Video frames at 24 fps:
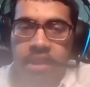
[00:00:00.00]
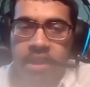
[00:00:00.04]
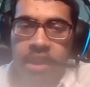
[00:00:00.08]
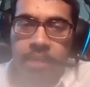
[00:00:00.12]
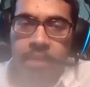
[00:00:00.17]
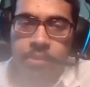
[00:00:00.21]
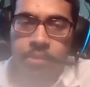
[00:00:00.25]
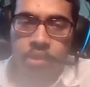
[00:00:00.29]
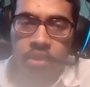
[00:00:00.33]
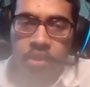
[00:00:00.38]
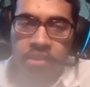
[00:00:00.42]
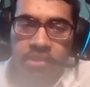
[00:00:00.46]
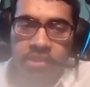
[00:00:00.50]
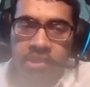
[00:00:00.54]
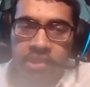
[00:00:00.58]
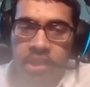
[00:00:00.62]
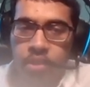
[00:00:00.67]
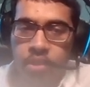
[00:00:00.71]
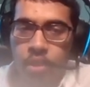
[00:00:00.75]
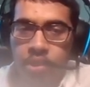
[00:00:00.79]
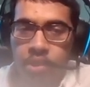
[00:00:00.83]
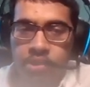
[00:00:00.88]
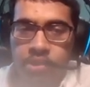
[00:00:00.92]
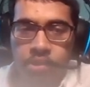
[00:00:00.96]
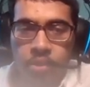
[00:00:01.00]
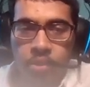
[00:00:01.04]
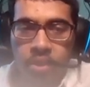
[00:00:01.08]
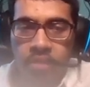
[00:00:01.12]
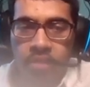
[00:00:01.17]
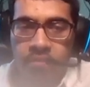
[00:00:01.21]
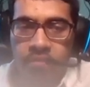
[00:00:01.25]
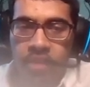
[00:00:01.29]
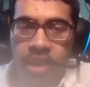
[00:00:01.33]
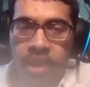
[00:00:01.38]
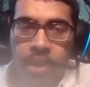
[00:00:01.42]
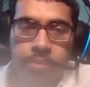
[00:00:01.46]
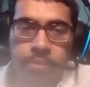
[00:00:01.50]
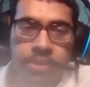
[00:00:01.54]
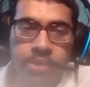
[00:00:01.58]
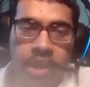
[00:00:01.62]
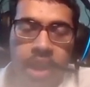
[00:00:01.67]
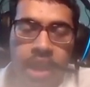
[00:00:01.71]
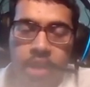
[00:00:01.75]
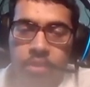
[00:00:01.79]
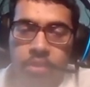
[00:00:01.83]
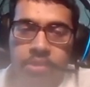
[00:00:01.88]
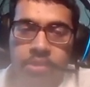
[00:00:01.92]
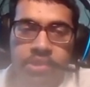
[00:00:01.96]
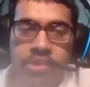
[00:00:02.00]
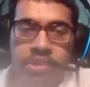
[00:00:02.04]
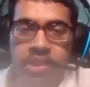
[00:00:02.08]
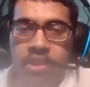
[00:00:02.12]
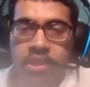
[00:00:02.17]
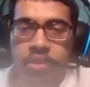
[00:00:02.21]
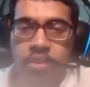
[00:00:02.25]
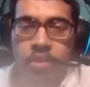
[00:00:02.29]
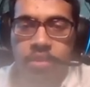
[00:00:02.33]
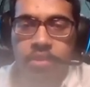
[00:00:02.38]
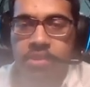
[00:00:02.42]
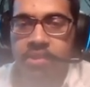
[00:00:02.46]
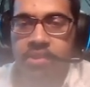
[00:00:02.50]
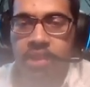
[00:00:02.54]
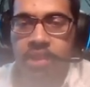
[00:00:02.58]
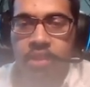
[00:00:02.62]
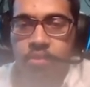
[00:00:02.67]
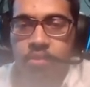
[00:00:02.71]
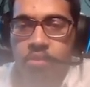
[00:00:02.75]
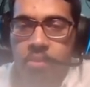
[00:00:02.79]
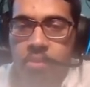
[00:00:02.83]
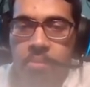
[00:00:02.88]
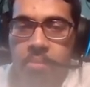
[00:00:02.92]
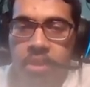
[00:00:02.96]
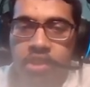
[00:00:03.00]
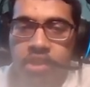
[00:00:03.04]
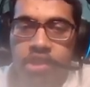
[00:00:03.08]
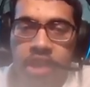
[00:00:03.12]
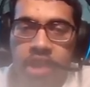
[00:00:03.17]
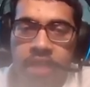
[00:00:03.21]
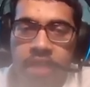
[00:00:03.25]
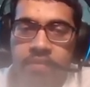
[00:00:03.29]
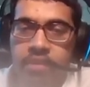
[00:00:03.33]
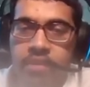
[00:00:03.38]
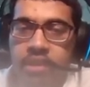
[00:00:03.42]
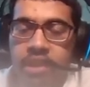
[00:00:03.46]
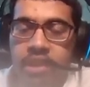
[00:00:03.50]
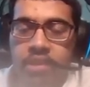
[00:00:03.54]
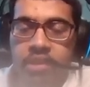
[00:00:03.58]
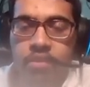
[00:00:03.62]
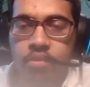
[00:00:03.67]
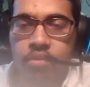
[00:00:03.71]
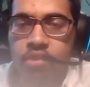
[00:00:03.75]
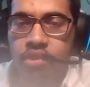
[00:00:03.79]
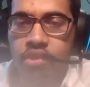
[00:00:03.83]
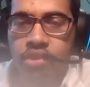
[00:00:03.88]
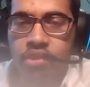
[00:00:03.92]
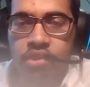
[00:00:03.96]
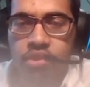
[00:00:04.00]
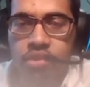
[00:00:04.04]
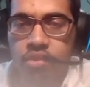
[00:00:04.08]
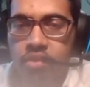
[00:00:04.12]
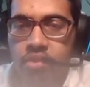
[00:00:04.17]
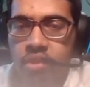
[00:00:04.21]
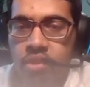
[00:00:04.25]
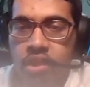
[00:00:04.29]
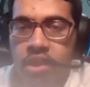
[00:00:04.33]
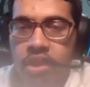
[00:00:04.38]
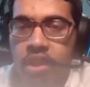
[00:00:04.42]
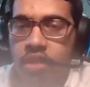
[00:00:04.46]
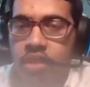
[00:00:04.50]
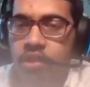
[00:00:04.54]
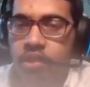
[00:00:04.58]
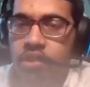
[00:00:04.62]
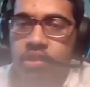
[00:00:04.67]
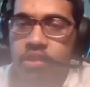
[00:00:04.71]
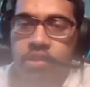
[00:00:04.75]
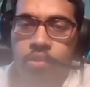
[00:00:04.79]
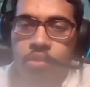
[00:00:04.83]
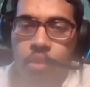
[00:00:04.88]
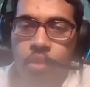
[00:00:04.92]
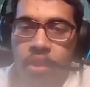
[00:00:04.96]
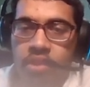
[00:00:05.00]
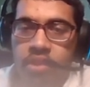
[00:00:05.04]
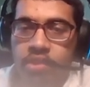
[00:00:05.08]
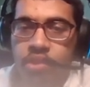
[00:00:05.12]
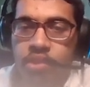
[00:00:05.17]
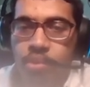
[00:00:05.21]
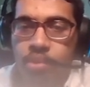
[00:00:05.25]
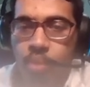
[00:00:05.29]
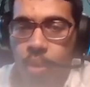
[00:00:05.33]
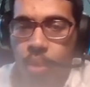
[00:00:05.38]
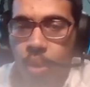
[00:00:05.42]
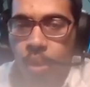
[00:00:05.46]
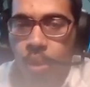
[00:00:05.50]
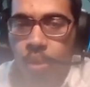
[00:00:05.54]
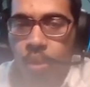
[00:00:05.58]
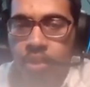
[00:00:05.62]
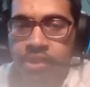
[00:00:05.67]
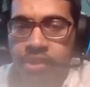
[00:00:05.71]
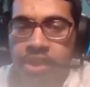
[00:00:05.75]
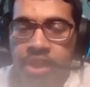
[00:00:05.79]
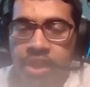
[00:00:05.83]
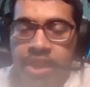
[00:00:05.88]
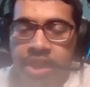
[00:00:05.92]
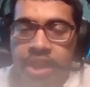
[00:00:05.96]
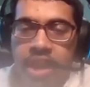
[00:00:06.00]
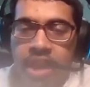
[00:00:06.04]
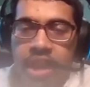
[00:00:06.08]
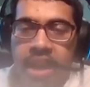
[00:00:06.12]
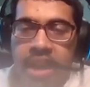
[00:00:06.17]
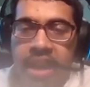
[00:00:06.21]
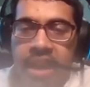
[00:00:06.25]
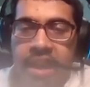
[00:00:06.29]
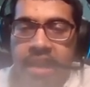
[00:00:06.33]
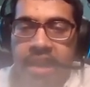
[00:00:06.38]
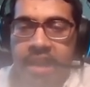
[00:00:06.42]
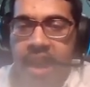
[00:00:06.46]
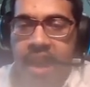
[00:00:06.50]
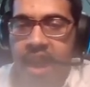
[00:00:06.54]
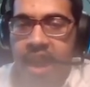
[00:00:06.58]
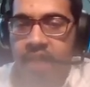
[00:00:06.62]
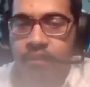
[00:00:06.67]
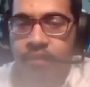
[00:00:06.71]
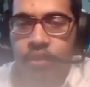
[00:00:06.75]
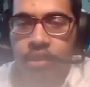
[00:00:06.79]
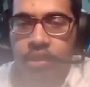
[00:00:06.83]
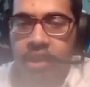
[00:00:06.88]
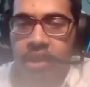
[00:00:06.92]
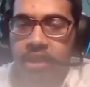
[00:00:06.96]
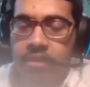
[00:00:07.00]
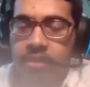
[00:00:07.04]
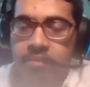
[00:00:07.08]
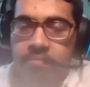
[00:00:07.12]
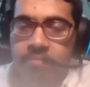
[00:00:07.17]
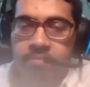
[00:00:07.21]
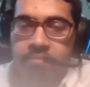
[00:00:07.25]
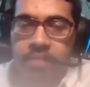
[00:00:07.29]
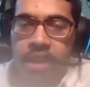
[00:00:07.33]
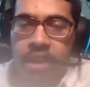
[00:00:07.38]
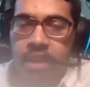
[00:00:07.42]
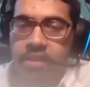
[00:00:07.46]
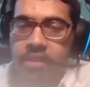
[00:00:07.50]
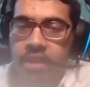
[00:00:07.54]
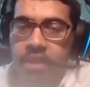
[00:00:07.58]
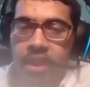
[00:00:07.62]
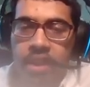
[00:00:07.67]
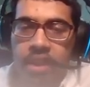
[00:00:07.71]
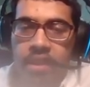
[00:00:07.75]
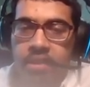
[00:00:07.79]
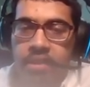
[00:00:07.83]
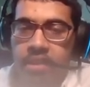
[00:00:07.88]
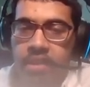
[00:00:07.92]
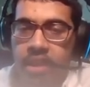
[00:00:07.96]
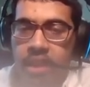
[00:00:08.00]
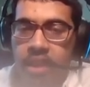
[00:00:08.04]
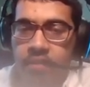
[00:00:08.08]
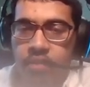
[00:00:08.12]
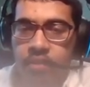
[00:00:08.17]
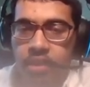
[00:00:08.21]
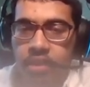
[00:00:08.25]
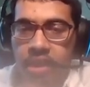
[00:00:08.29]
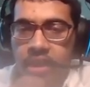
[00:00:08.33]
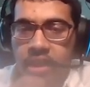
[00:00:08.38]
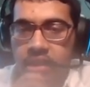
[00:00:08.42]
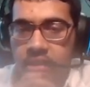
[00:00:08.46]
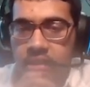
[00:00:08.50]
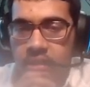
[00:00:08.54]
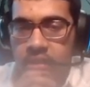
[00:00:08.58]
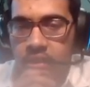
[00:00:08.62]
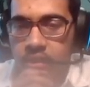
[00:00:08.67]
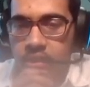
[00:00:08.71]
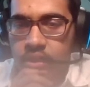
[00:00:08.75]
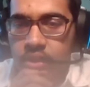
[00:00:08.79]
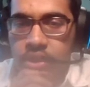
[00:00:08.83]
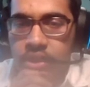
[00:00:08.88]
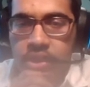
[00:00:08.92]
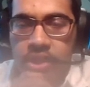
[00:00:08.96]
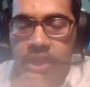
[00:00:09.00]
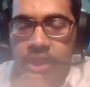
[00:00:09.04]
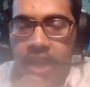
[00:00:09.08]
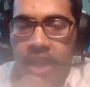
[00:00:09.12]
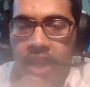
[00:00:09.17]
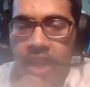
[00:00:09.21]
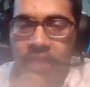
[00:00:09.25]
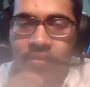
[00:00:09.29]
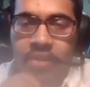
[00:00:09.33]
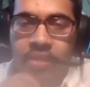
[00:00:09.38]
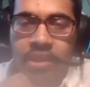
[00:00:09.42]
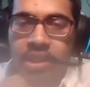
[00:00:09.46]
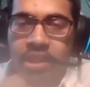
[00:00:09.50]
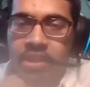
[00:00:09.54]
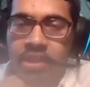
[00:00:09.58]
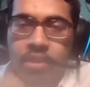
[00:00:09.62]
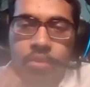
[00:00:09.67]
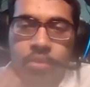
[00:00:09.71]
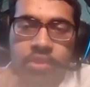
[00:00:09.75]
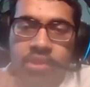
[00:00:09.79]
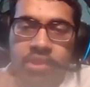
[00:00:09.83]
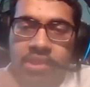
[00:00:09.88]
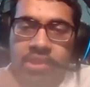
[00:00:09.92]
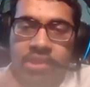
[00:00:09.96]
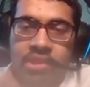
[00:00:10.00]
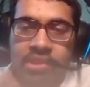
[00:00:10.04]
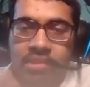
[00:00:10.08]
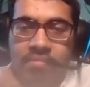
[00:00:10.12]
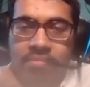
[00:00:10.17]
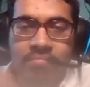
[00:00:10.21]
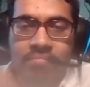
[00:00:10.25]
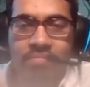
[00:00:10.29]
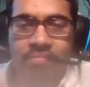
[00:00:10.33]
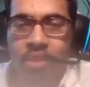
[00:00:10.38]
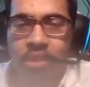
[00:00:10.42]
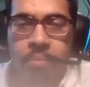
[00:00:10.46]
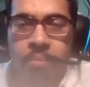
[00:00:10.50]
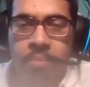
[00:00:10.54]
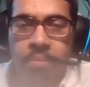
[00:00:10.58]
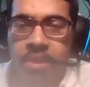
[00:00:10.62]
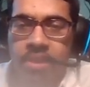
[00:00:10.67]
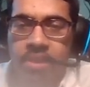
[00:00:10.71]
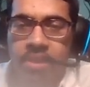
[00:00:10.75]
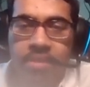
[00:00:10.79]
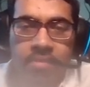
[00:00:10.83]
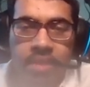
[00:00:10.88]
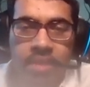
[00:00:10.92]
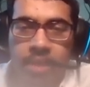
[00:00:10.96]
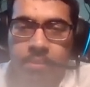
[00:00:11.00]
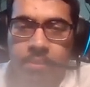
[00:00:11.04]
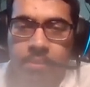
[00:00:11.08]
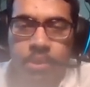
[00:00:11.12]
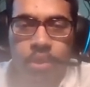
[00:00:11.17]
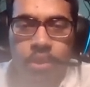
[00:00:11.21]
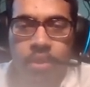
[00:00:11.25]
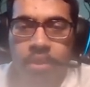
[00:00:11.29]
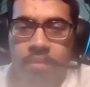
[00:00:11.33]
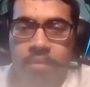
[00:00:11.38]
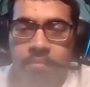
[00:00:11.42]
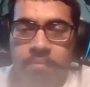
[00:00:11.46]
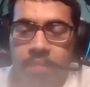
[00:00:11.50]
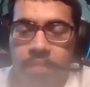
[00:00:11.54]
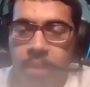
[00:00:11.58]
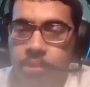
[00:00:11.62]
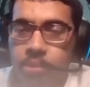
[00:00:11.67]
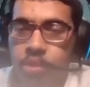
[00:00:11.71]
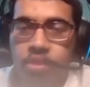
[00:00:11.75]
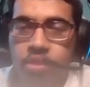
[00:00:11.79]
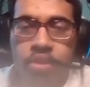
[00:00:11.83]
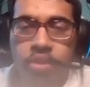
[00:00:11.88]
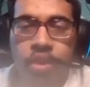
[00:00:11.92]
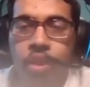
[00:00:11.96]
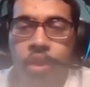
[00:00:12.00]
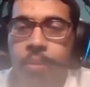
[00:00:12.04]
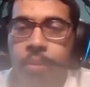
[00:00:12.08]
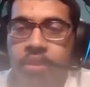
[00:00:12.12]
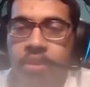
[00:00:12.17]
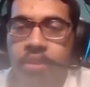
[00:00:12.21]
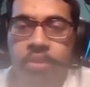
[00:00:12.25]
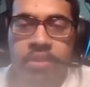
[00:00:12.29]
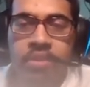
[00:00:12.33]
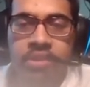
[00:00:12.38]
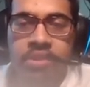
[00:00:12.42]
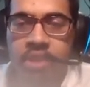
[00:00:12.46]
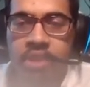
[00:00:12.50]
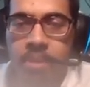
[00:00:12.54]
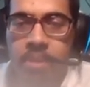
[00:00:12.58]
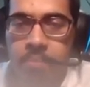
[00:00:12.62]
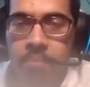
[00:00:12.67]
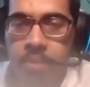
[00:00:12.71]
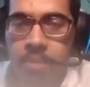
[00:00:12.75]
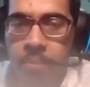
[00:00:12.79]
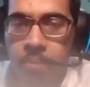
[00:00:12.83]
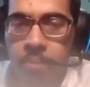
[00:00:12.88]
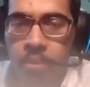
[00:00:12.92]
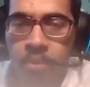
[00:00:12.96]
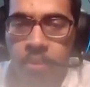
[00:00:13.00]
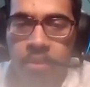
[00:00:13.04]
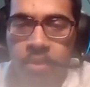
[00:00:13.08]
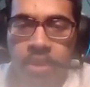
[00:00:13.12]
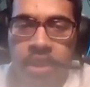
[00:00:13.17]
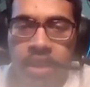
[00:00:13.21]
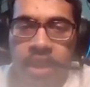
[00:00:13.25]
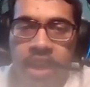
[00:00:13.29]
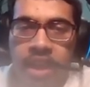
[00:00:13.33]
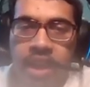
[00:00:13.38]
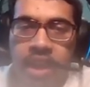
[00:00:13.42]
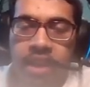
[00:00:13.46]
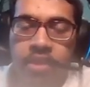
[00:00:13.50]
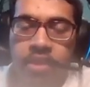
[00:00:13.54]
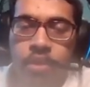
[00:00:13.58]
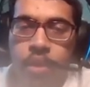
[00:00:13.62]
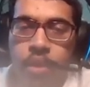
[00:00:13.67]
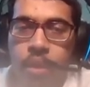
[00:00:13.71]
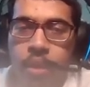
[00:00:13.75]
I'm sorry to say they're also going to vibes. I don't see Kyrgyzstan doing much. I feel like they're just the squad is too old, and I feel like uh, they. Uh, I feel like they're just. I feel like they were just are mid. I'm sorry. I'm sorry to all my Kyrgyzstan people. I know I